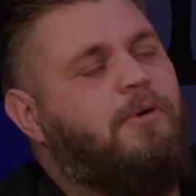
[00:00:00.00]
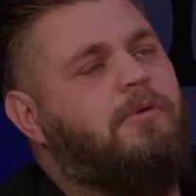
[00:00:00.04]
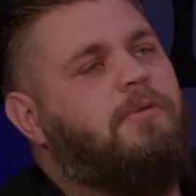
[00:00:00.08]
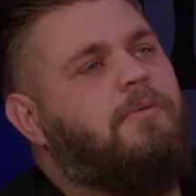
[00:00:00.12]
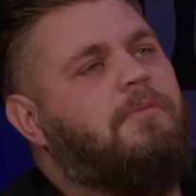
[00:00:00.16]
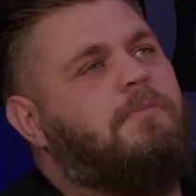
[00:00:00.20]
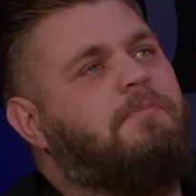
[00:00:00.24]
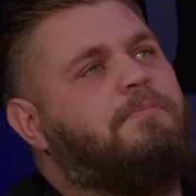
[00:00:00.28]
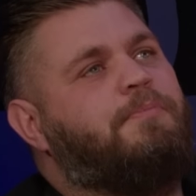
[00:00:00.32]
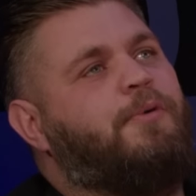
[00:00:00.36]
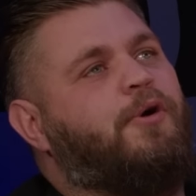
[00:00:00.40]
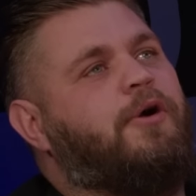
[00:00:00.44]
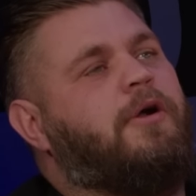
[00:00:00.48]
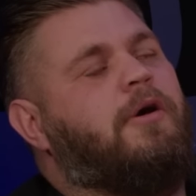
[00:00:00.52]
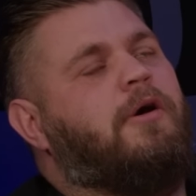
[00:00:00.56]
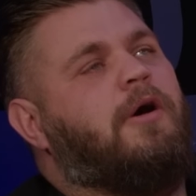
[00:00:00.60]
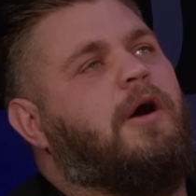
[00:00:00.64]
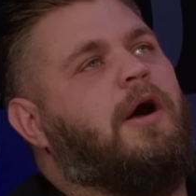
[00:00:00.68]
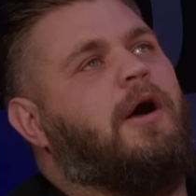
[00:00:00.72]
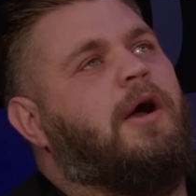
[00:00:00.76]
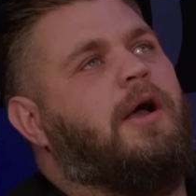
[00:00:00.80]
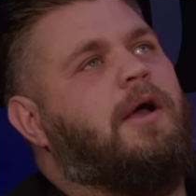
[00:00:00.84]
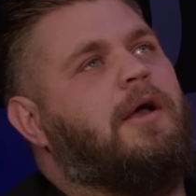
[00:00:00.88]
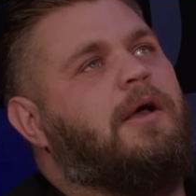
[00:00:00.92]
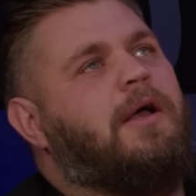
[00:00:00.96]
But but
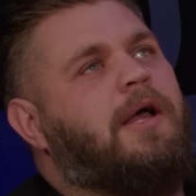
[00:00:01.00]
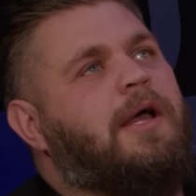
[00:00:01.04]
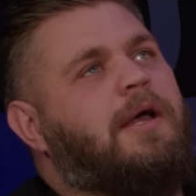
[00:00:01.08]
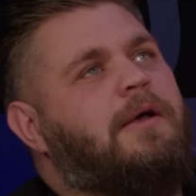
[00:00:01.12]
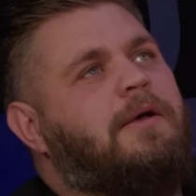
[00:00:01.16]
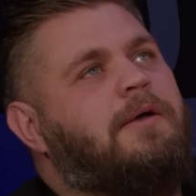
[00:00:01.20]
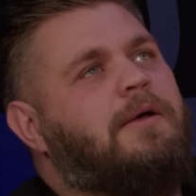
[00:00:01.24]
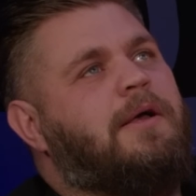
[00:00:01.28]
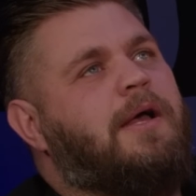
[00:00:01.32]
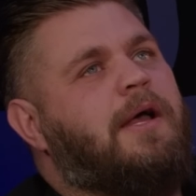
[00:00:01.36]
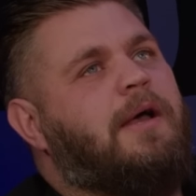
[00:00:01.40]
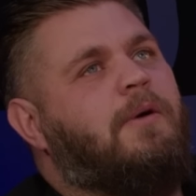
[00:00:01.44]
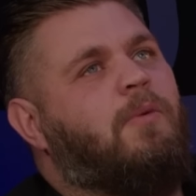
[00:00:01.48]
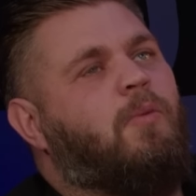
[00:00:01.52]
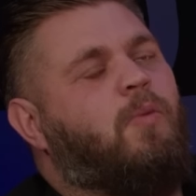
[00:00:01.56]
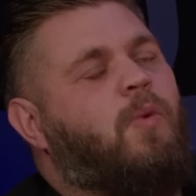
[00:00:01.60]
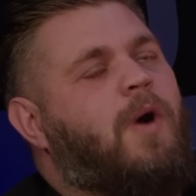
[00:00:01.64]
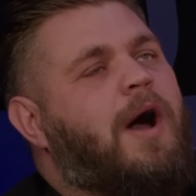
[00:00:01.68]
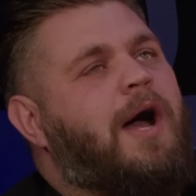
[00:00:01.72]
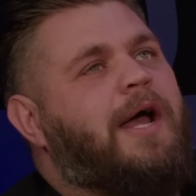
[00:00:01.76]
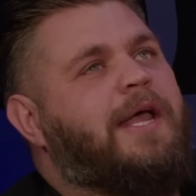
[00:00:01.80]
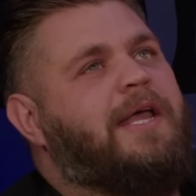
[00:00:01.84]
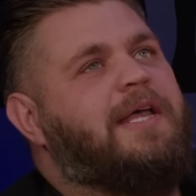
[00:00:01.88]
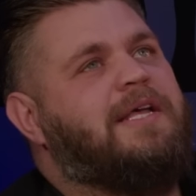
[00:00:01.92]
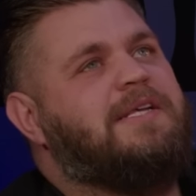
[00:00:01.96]

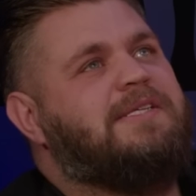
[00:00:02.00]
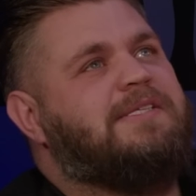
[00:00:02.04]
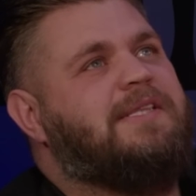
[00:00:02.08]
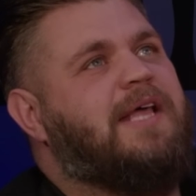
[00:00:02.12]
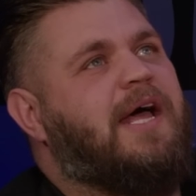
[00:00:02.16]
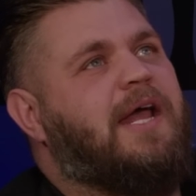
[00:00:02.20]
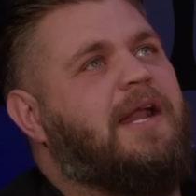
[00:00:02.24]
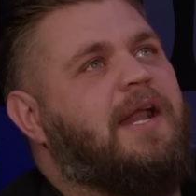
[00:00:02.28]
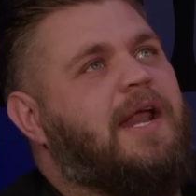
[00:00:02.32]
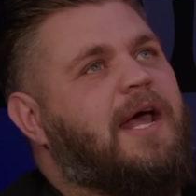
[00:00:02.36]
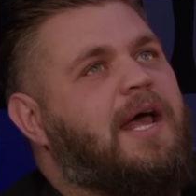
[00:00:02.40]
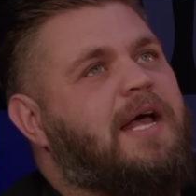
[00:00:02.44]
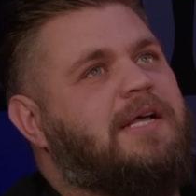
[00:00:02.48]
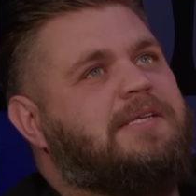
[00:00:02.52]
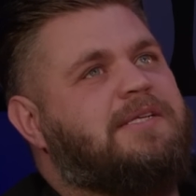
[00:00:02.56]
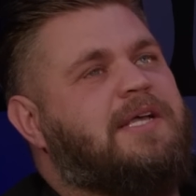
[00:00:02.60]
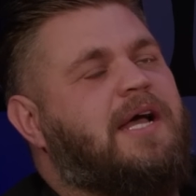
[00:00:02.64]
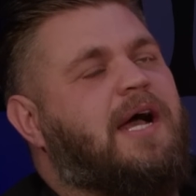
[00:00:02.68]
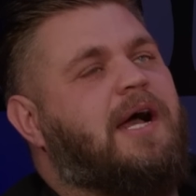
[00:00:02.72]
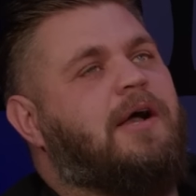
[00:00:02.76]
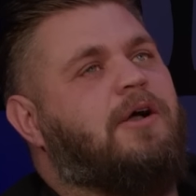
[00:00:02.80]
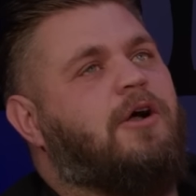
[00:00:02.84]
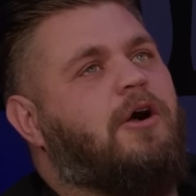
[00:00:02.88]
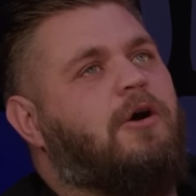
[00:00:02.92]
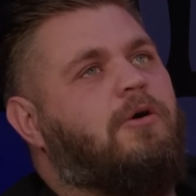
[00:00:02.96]
why is then
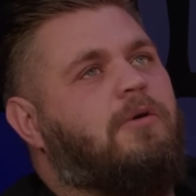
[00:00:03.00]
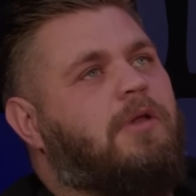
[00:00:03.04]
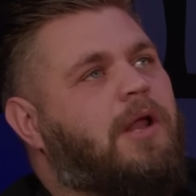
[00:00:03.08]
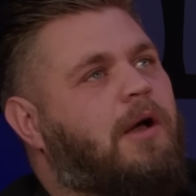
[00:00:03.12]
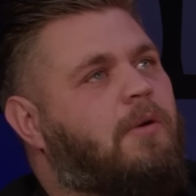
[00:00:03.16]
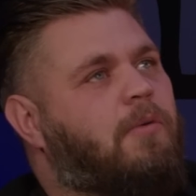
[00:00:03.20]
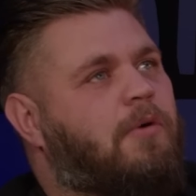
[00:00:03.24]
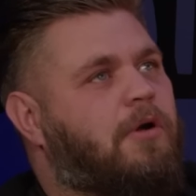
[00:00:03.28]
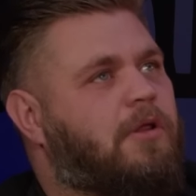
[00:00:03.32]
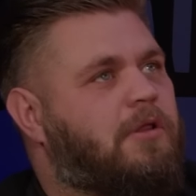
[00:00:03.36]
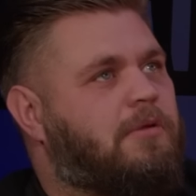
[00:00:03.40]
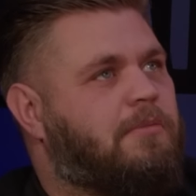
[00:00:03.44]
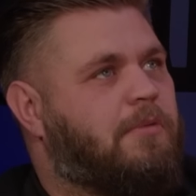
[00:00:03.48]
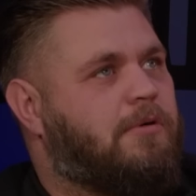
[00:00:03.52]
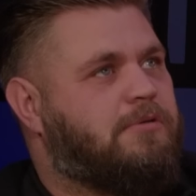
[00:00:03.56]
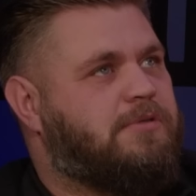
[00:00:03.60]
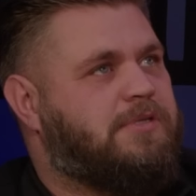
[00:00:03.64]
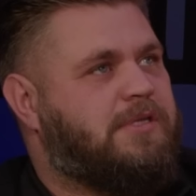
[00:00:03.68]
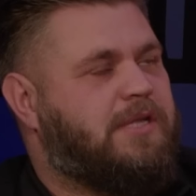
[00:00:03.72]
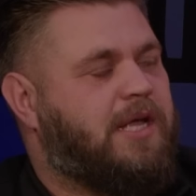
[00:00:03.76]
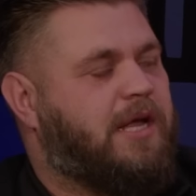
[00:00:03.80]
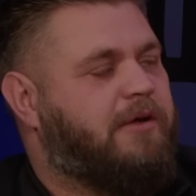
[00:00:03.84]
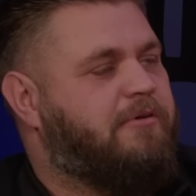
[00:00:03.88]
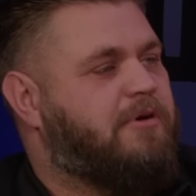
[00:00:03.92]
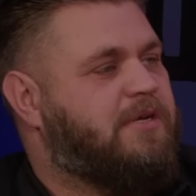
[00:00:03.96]
escargot like one of the
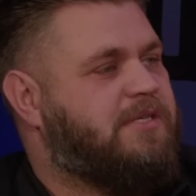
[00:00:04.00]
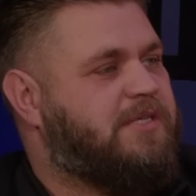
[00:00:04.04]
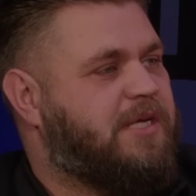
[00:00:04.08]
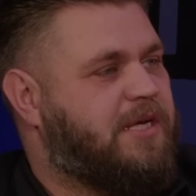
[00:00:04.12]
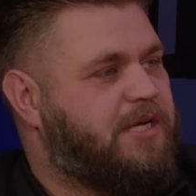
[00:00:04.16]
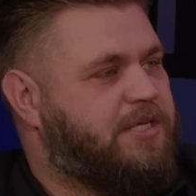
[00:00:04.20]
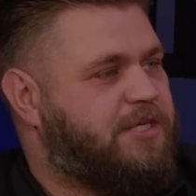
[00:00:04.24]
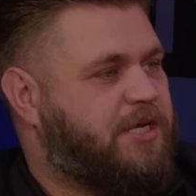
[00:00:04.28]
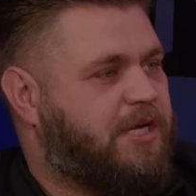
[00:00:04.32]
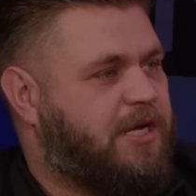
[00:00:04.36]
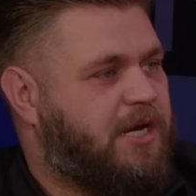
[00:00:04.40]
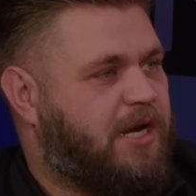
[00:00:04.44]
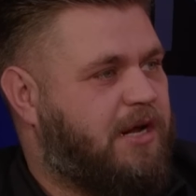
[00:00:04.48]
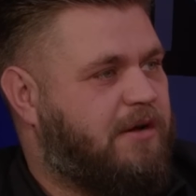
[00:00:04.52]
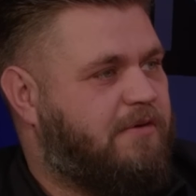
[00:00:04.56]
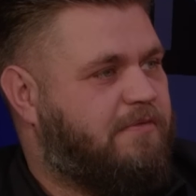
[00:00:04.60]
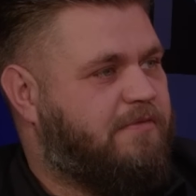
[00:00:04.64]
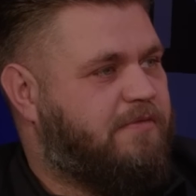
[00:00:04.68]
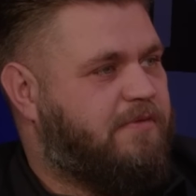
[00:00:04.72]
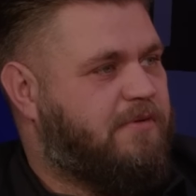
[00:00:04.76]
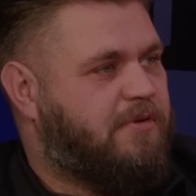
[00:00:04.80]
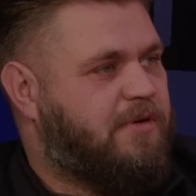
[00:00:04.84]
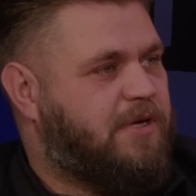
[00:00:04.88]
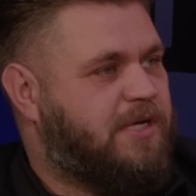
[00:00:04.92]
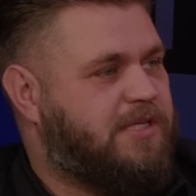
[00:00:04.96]
most dearest things you can
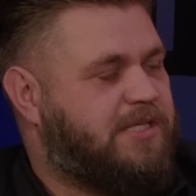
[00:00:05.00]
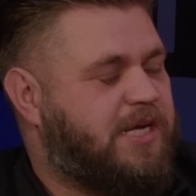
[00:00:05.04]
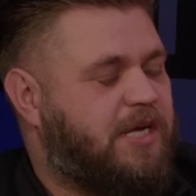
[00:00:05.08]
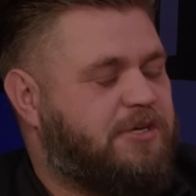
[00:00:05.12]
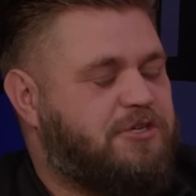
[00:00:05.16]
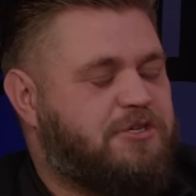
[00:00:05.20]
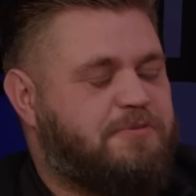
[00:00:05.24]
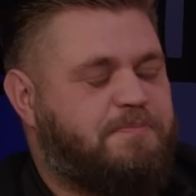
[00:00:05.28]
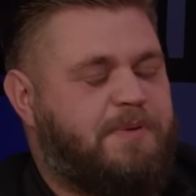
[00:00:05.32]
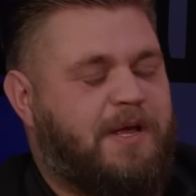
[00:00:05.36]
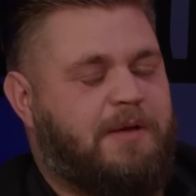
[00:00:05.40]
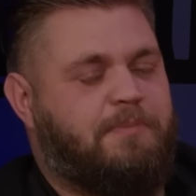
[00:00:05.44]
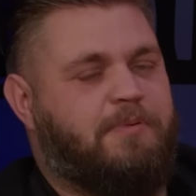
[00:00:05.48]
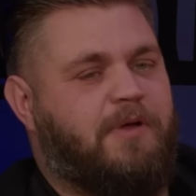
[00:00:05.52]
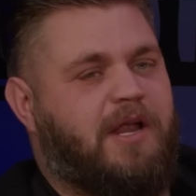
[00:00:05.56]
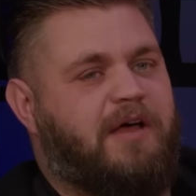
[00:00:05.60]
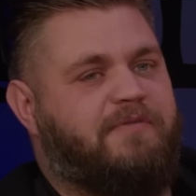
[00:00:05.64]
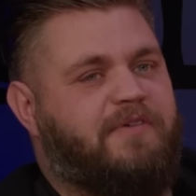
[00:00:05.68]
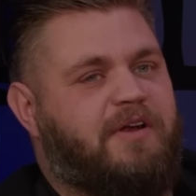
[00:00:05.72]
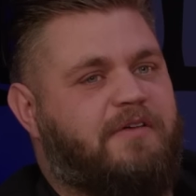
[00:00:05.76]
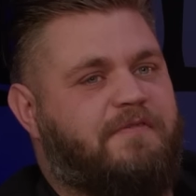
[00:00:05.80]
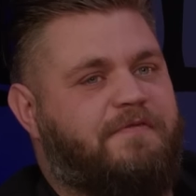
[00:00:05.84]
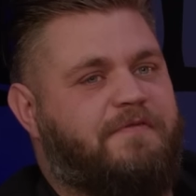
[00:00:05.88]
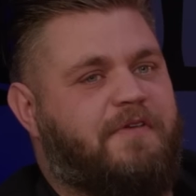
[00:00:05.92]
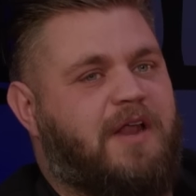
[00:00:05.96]
have? Is that just people
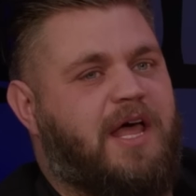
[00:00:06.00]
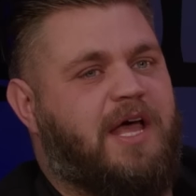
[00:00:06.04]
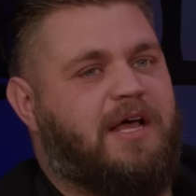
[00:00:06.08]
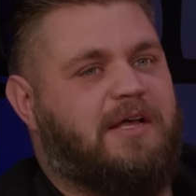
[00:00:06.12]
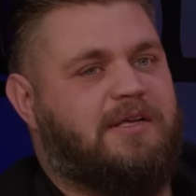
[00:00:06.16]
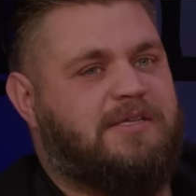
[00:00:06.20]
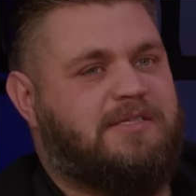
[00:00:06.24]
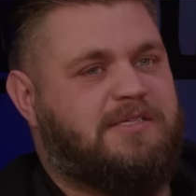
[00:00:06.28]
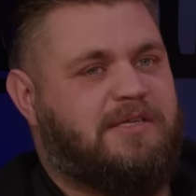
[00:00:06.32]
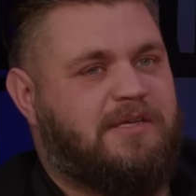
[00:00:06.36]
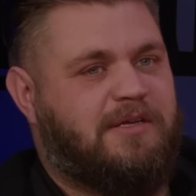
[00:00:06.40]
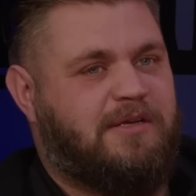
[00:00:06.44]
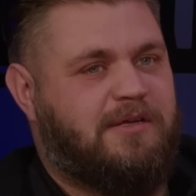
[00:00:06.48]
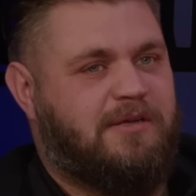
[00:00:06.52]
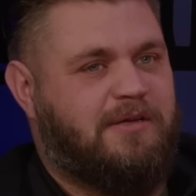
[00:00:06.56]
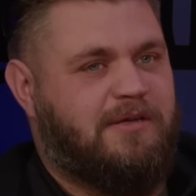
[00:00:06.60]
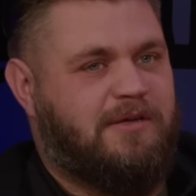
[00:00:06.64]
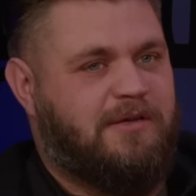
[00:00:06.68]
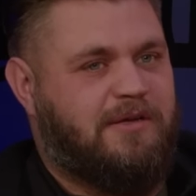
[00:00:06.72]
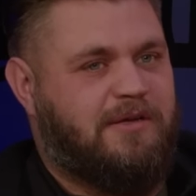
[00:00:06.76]
having a flex?